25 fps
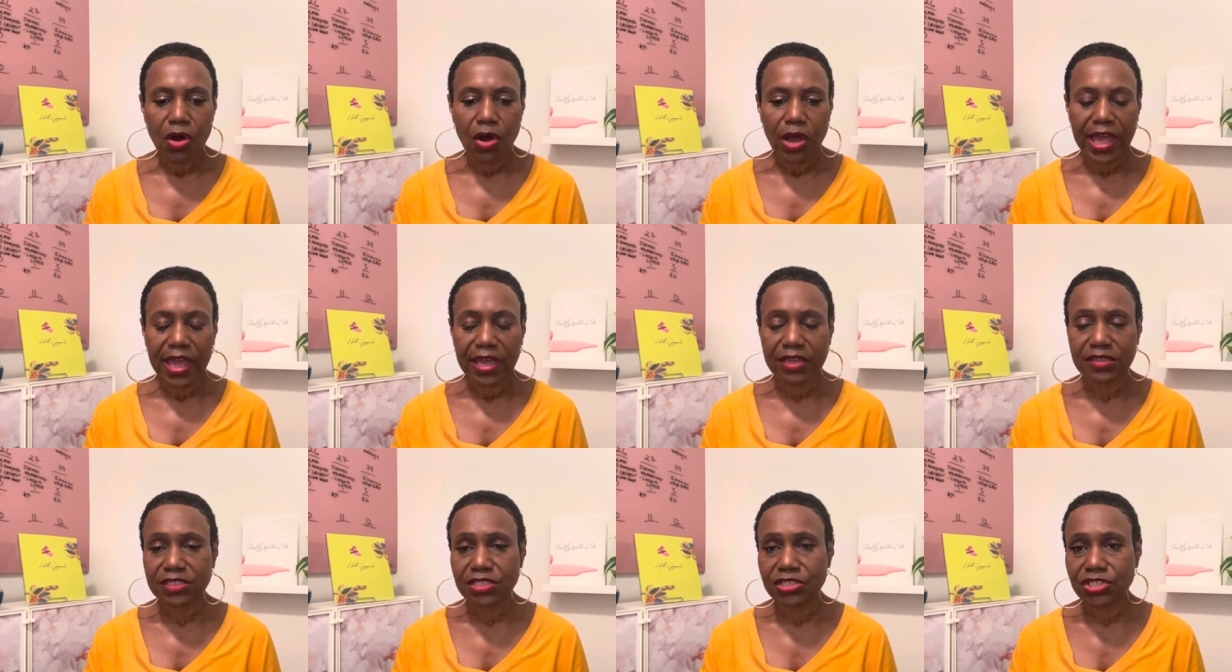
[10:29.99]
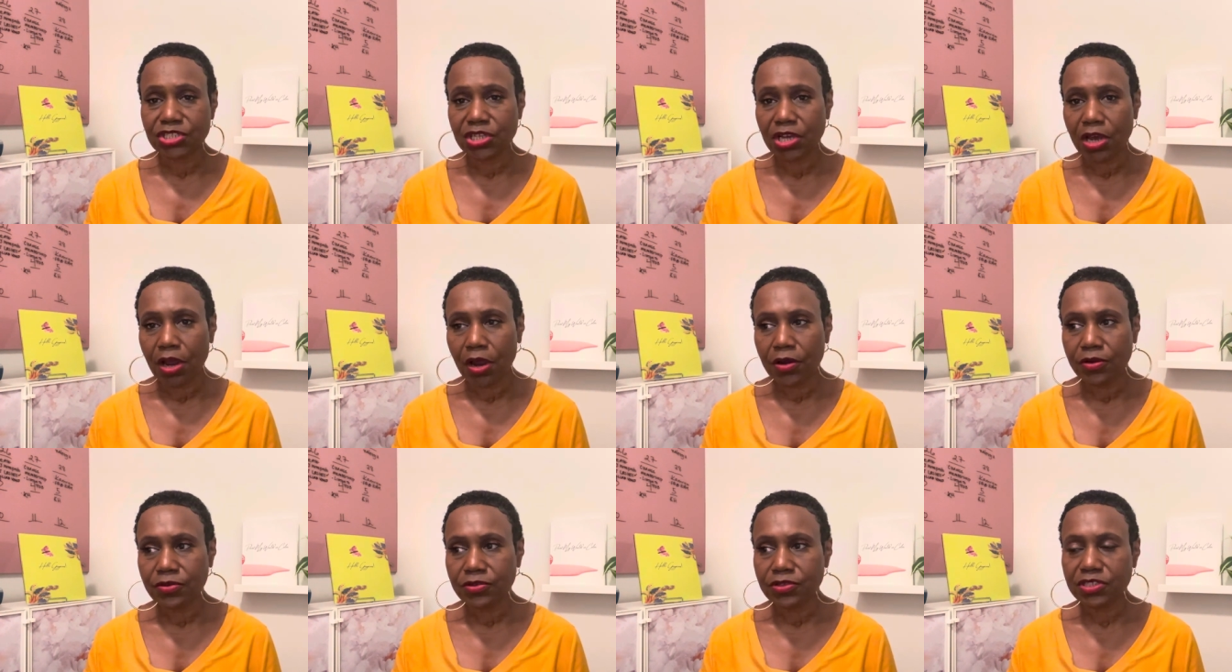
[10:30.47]
at the
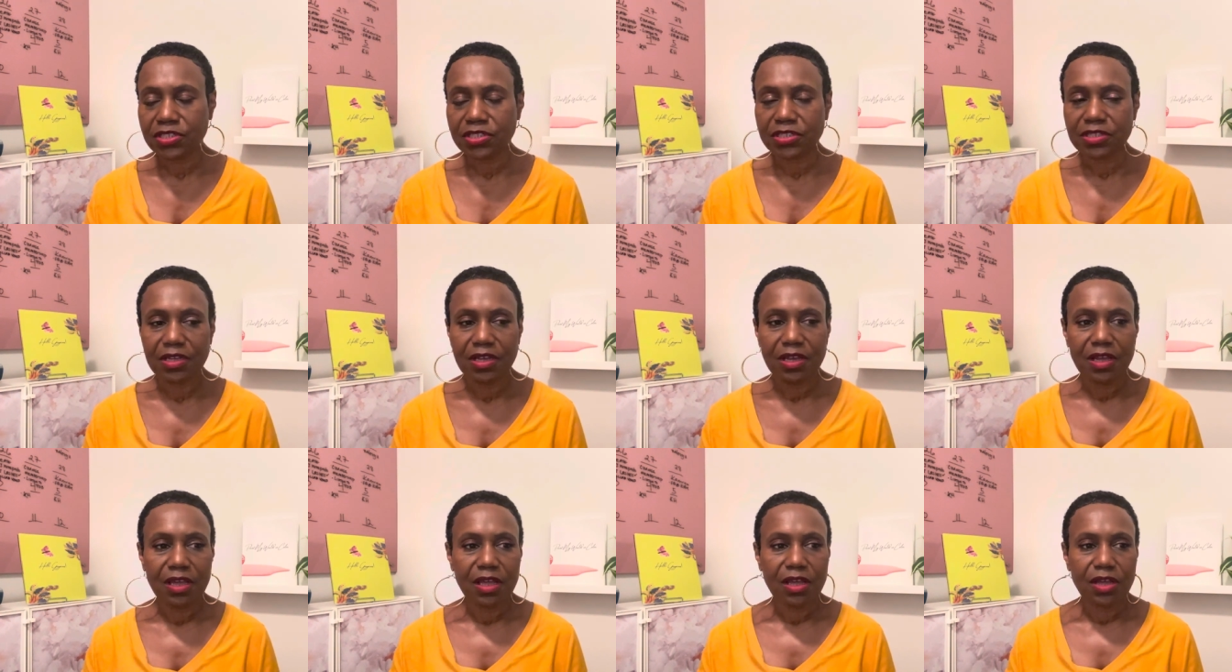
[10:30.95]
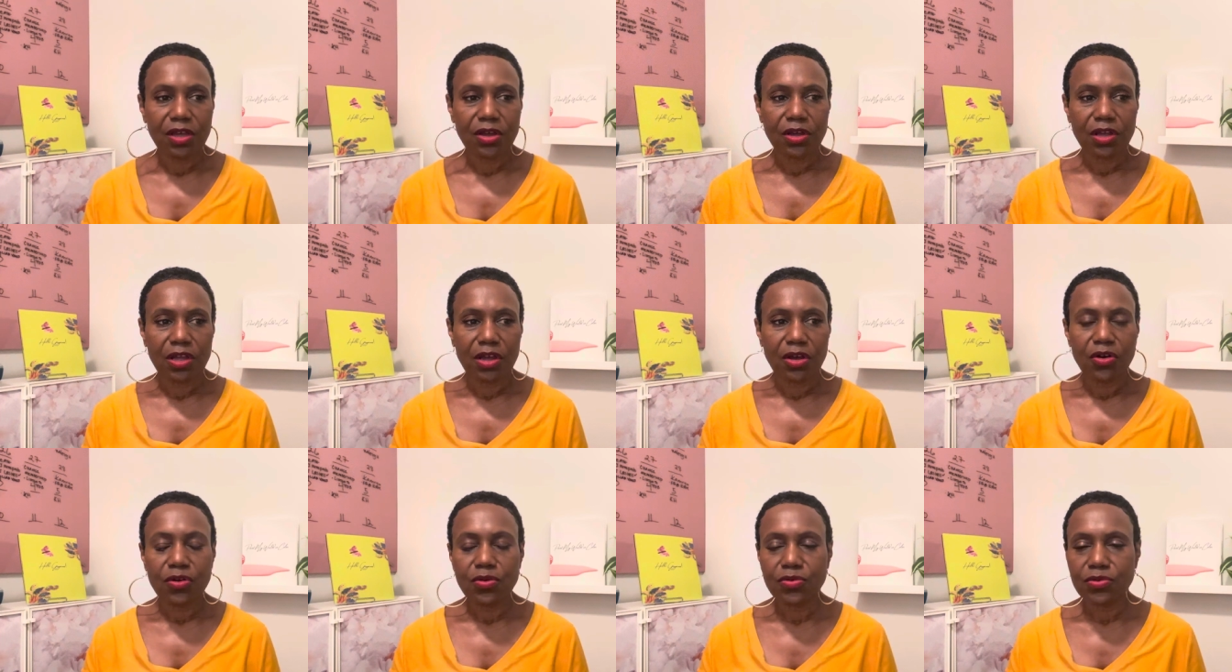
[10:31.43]
church,
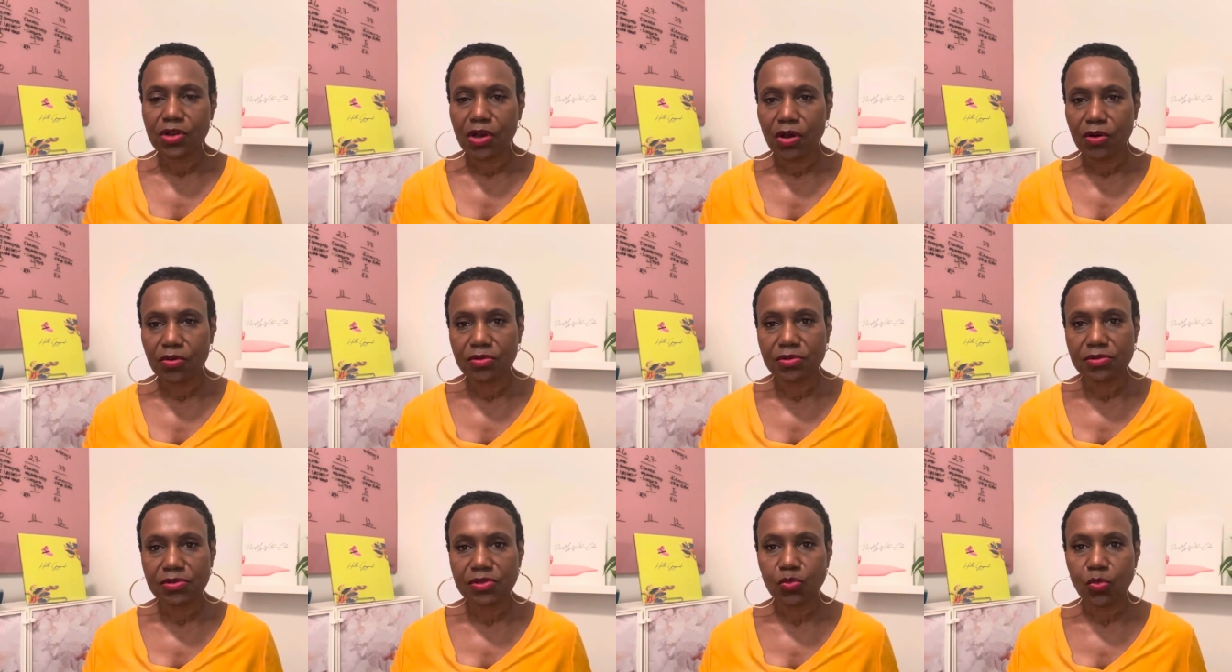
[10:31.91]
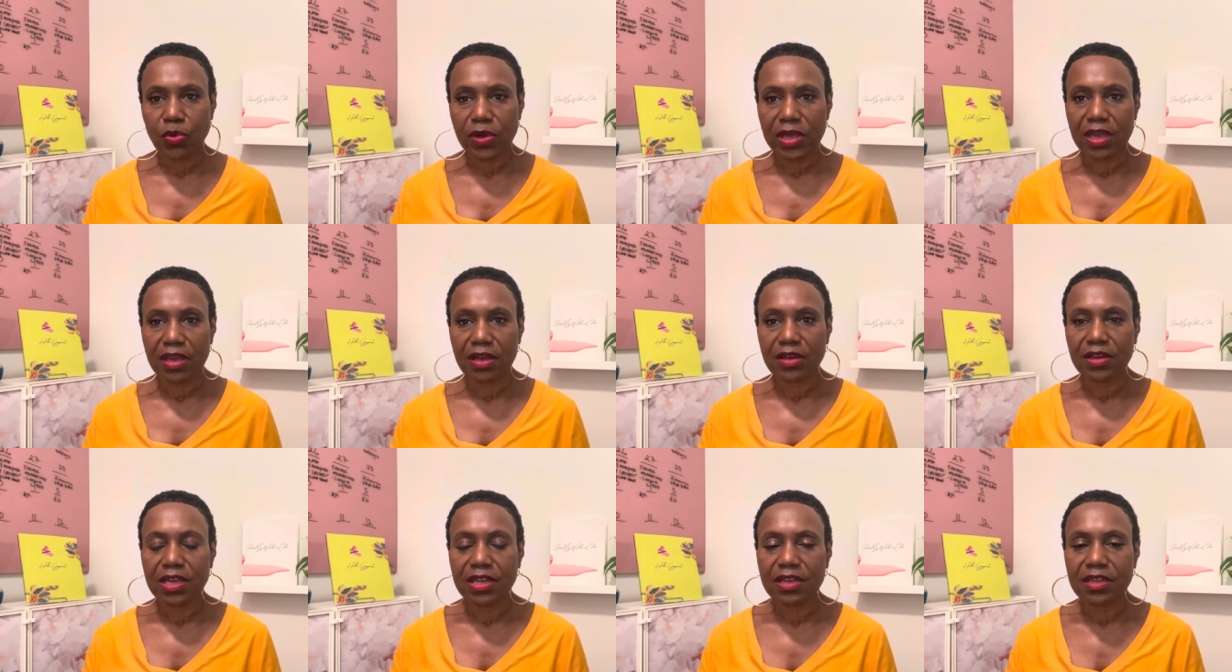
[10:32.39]
who knows
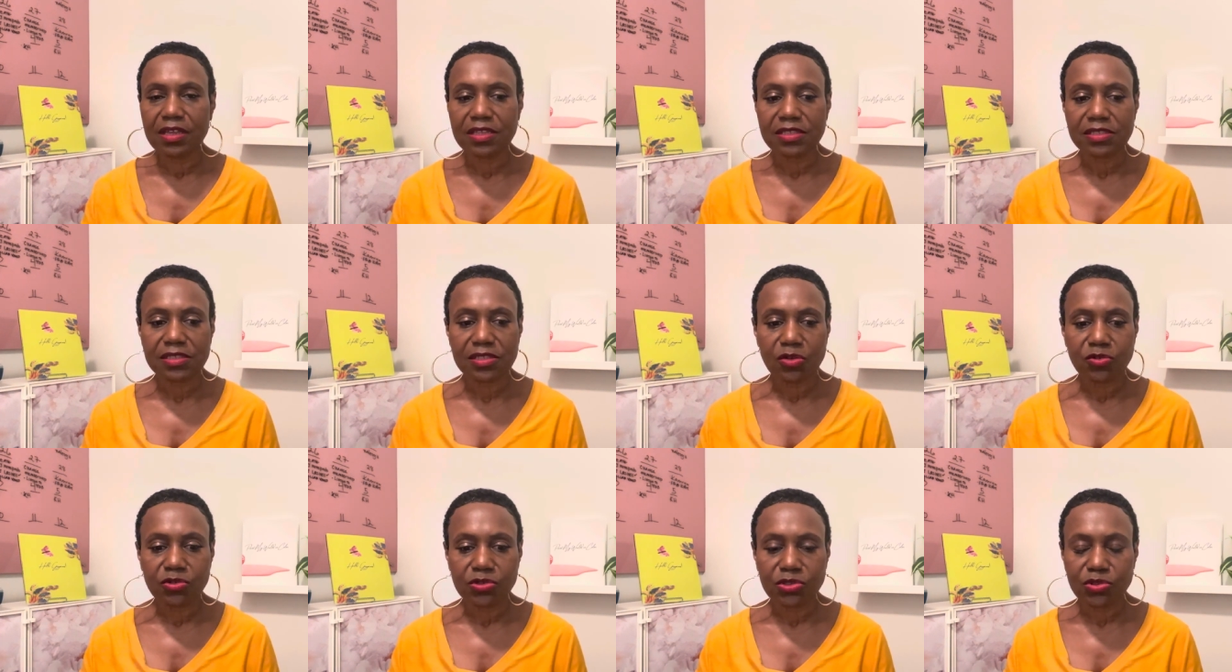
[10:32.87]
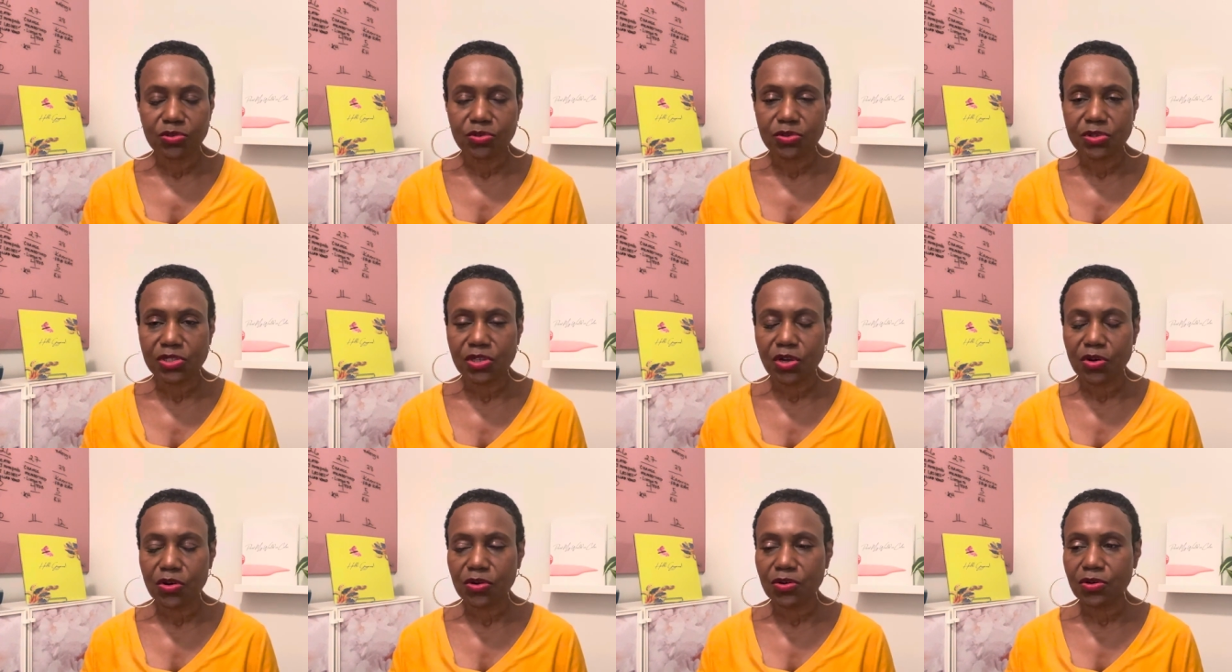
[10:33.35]
where in his social
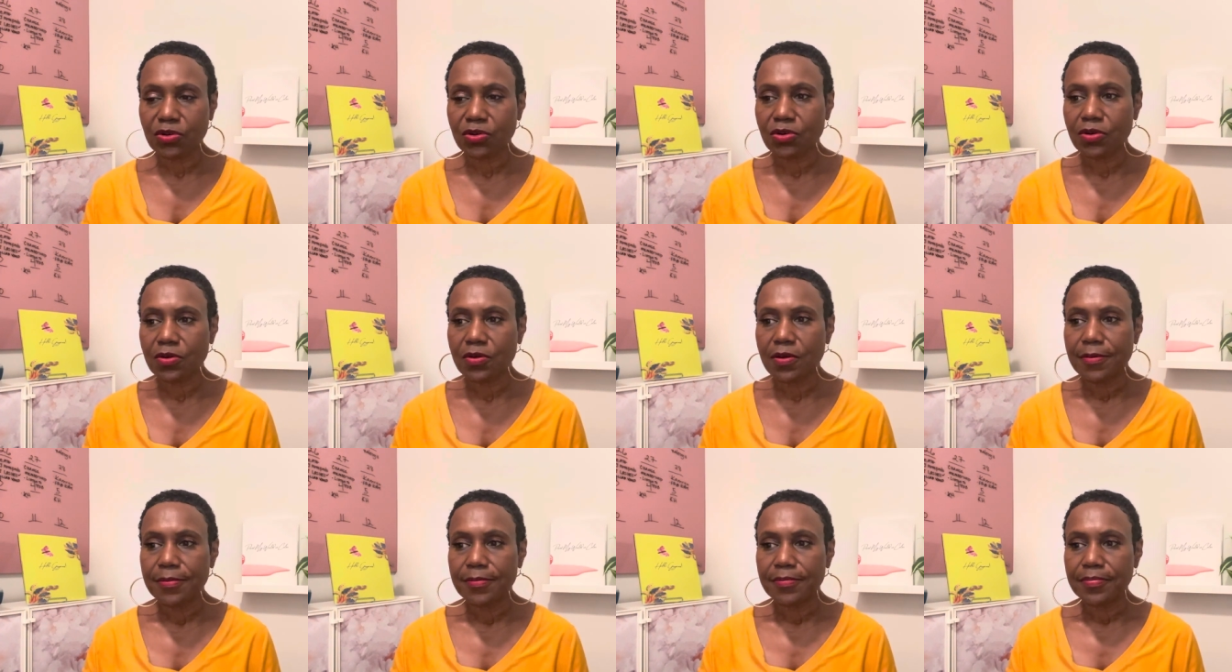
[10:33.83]
circle,